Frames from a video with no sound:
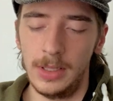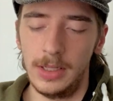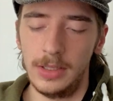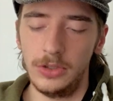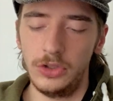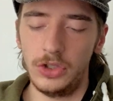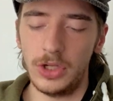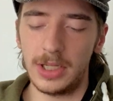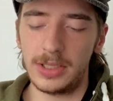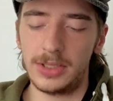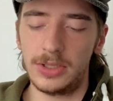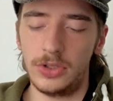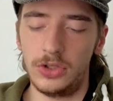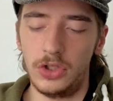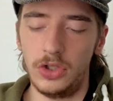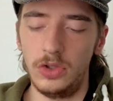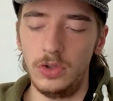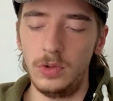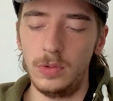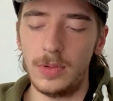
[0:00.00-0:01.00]
Just
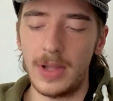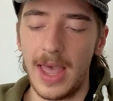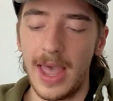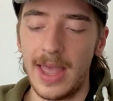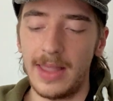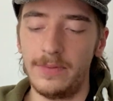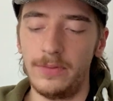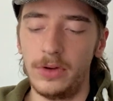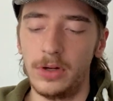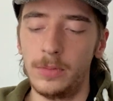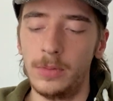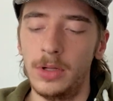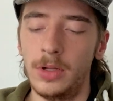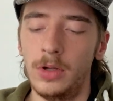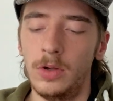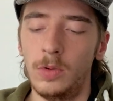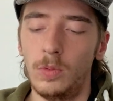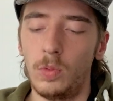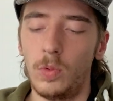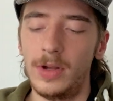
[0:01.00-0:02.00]
to, adverb,
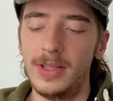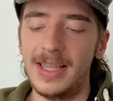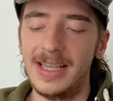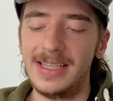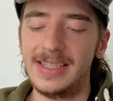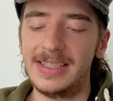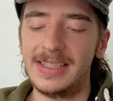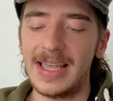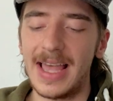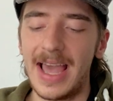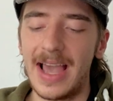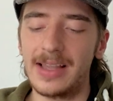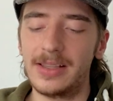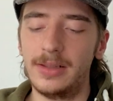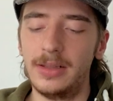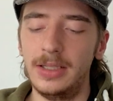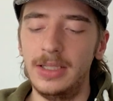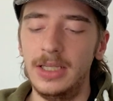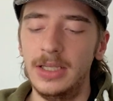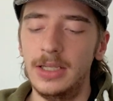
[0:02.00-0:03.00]
1
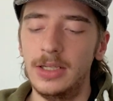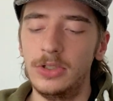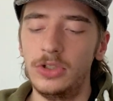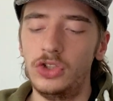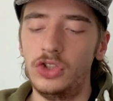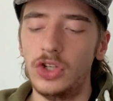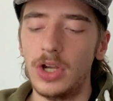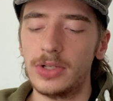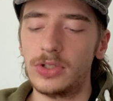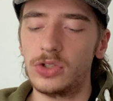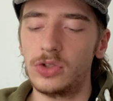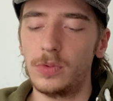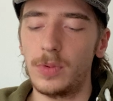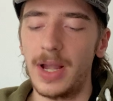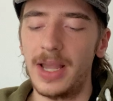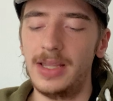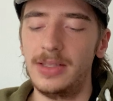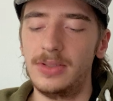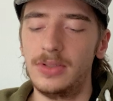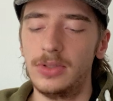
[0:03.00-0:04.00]
exactly, just
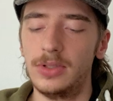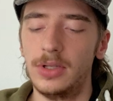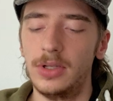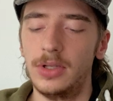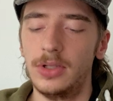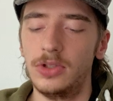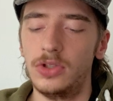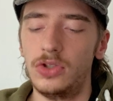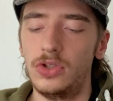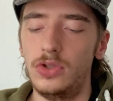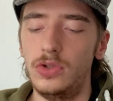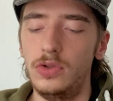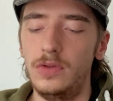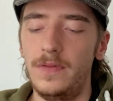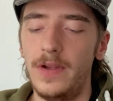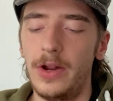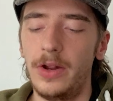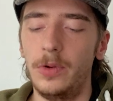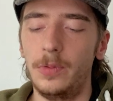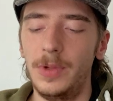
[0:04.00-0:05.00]
right. 2,
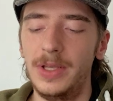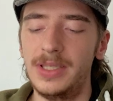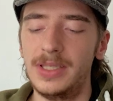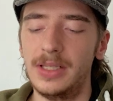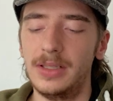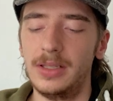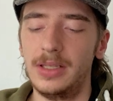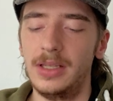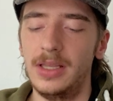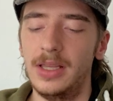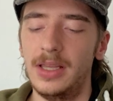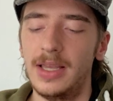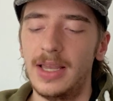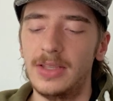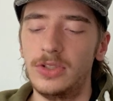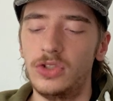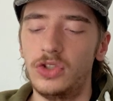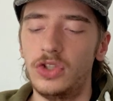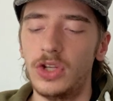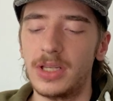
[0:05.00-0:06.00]
very recently,
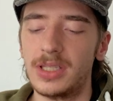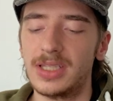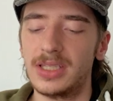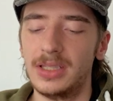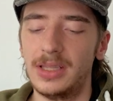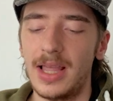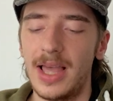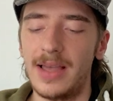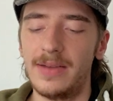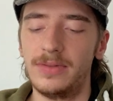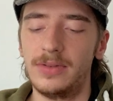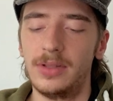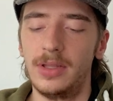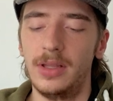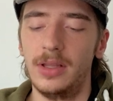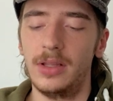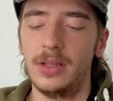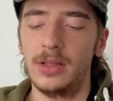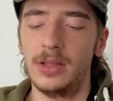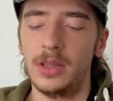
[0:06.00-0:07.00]
has just left.
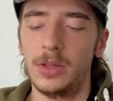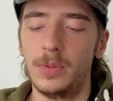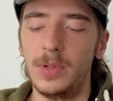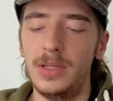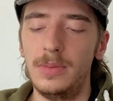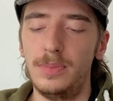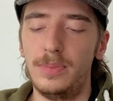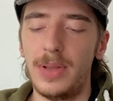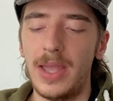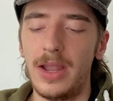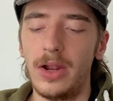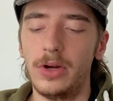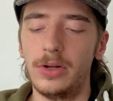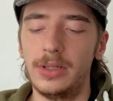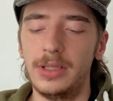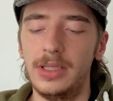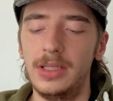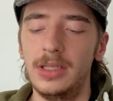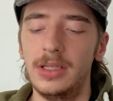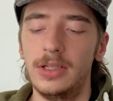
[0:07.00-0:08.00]
3,
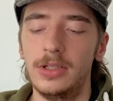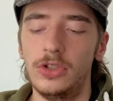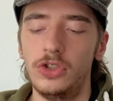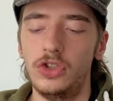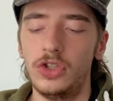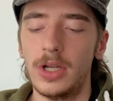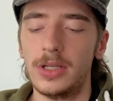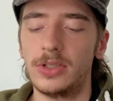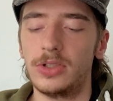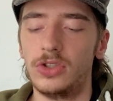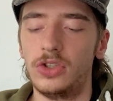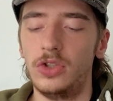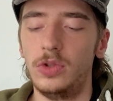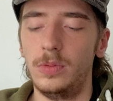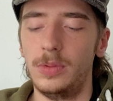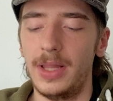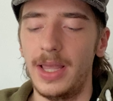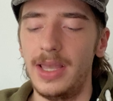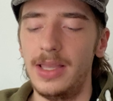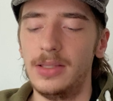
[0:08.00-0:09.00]
barely, just too
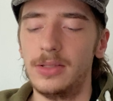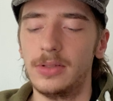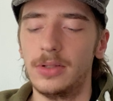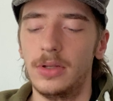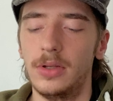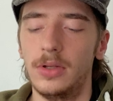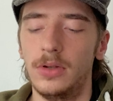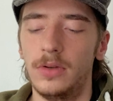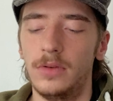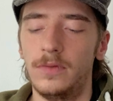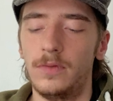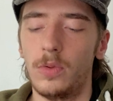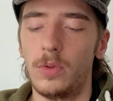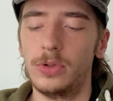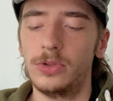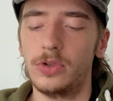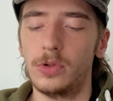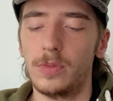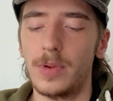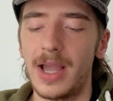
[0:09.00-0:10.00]
late.
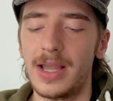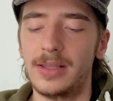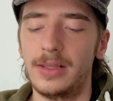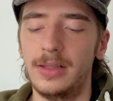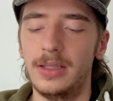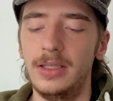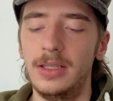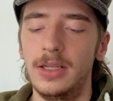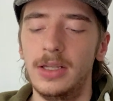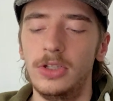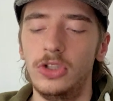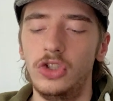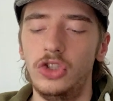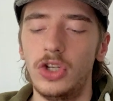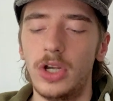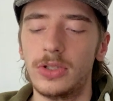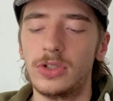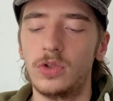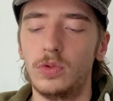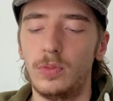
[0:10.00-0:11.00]
4, directly,
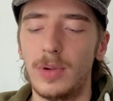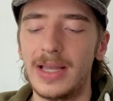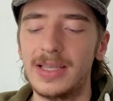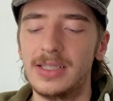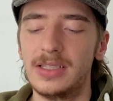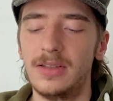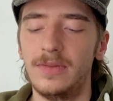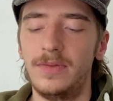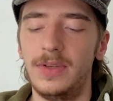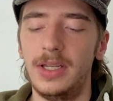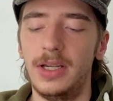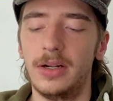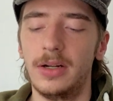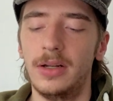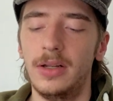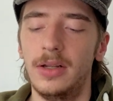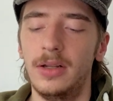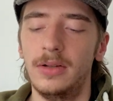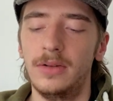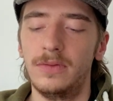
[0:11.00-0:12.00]
just west of
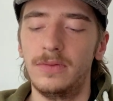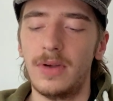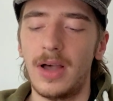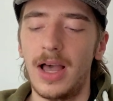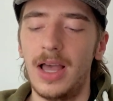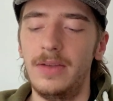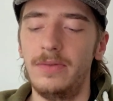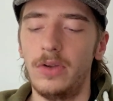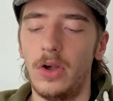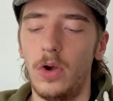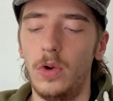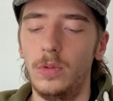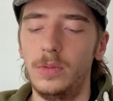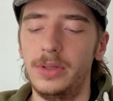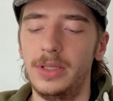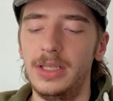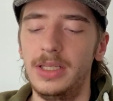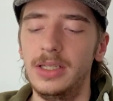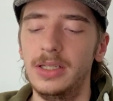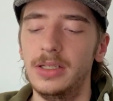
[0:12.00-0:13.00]
here. 5,
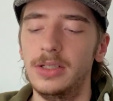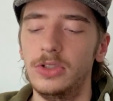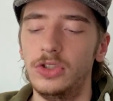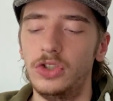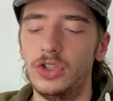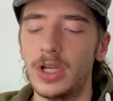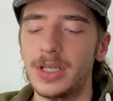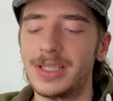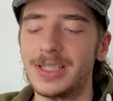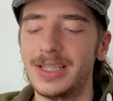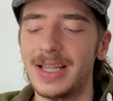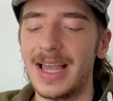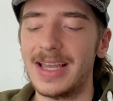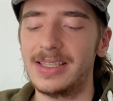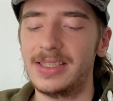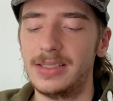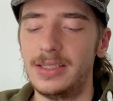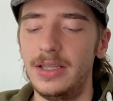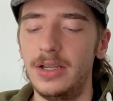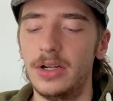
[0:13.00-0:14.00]
only, just
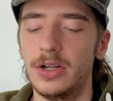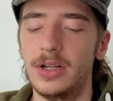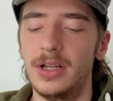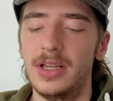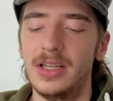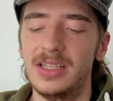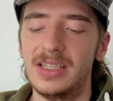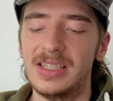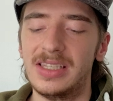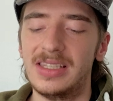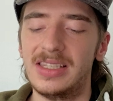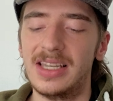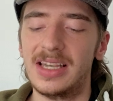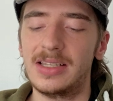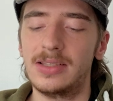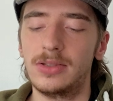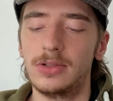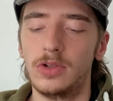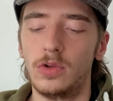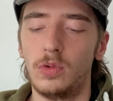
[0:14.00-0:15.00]
last year.
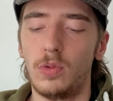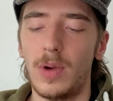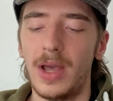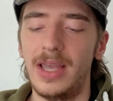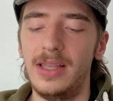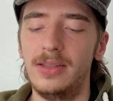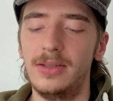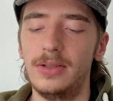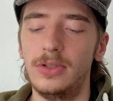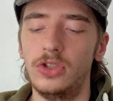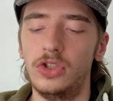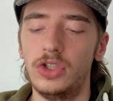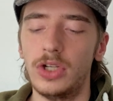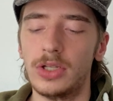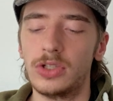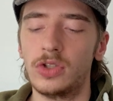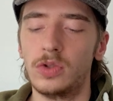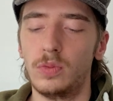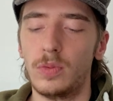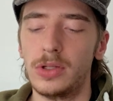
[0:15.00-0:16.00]
6, quite,
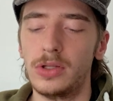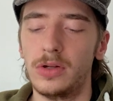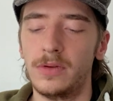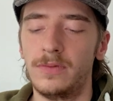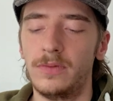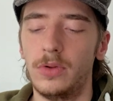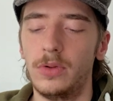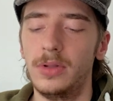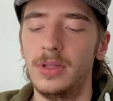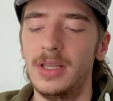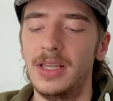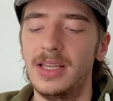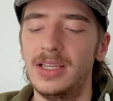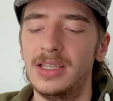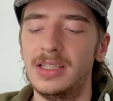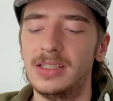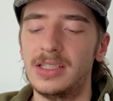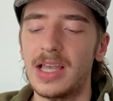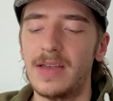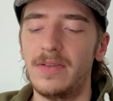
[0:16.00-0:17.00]
just wonderful.
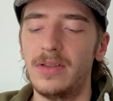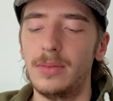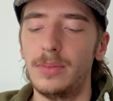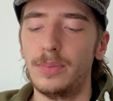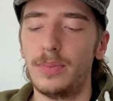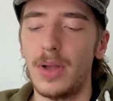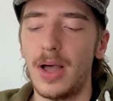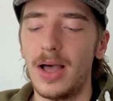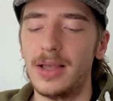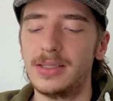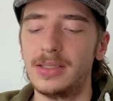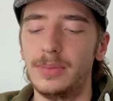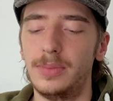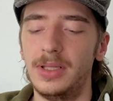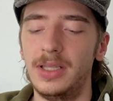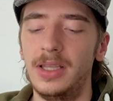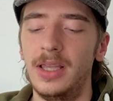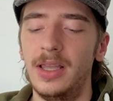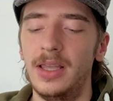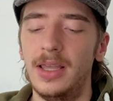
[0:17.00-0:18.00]
7,
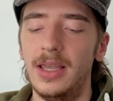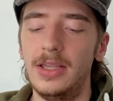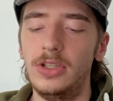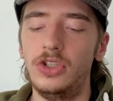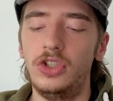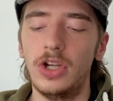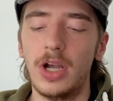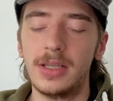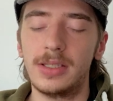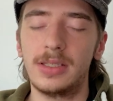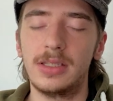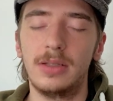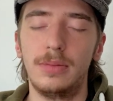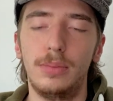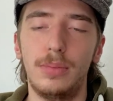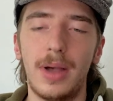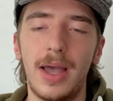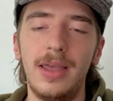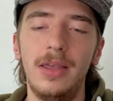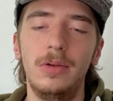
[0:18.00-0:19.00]
possibly, it just
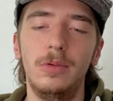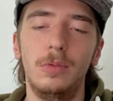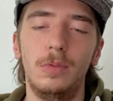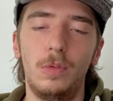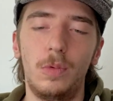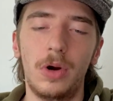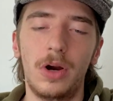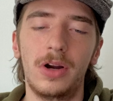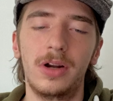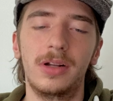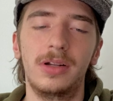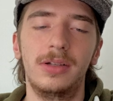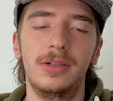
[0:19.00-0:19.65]
might work.